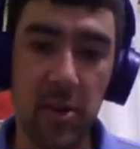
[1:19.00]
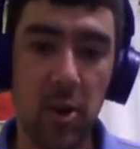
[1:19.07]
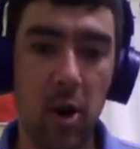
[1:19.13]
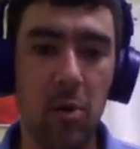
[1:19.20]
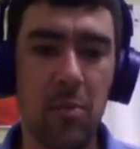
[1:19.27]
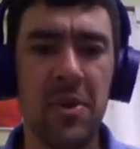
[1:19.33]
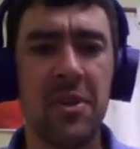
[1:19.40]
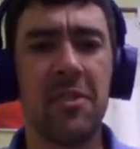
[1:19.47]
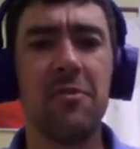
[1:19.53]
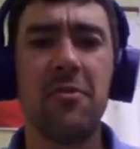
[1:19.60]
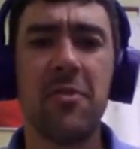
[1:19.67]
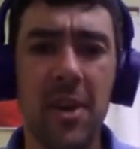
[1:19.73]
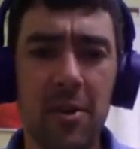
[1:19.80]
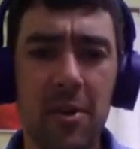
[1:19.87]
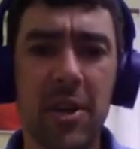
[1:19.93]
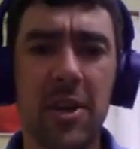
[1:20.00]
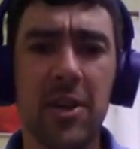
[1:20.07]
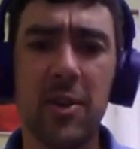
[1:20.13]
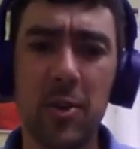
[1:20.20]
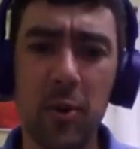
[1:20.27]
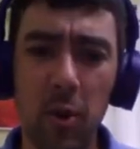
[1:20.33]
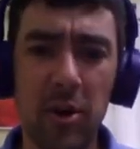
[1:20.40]
common and very
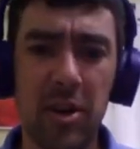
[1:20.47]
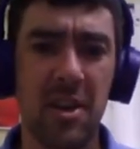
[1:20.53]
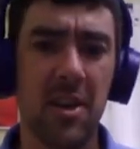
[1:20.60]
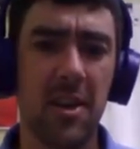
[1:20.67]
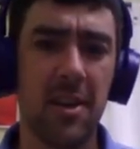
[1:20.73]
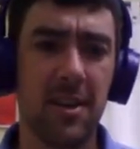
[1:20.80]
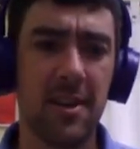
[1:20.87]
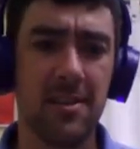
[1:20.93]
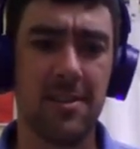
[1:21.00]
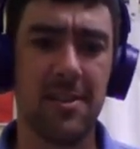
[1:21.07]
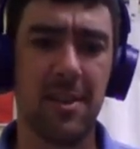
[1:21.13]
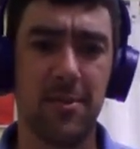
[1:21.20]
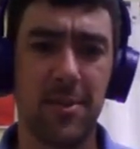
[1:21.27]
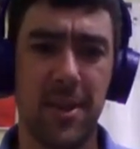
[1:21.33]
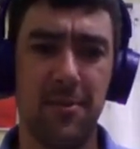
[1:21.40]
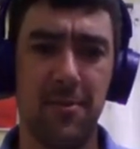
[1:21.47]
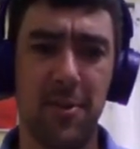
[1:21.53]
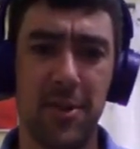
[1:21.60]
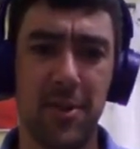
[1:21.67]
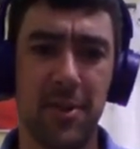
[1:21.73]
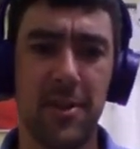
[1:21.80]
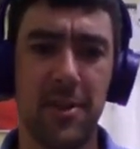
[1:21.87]
annoying in South
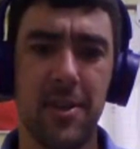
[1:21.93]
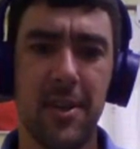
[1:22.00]
Africa.